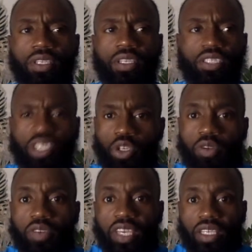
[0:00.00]
deal with
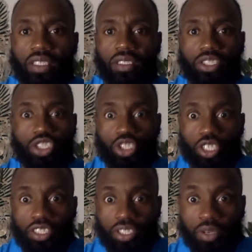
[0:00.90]
it. You just gotta
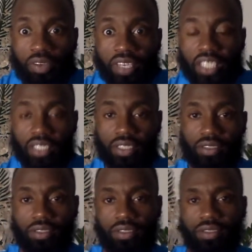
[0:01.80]
deal with it.
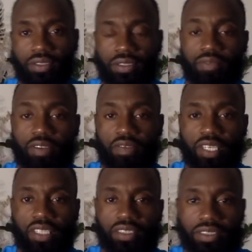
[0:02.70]
In my
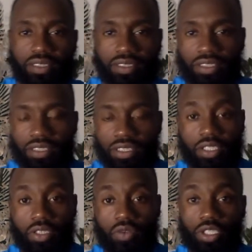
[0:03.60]
face. She
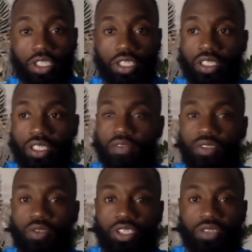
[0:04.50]
didn't even know
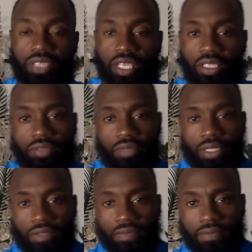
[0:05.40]
what she was saying to me.
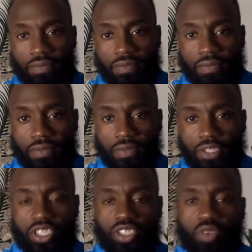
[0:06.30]
She
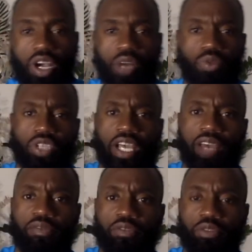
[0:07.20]
didn't know what I was going
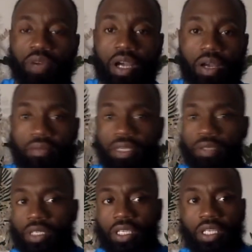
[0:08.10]
through, but
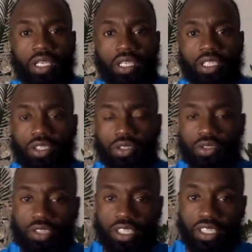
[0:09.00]
maybe, you know,
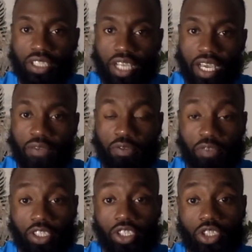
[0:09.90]
these are the kind of
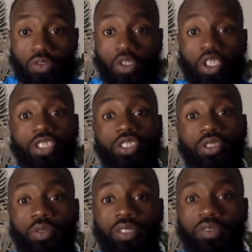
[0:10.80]
things that you've got to deal
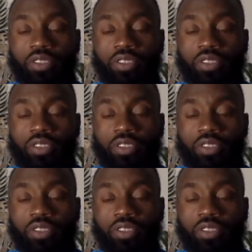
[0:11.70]
with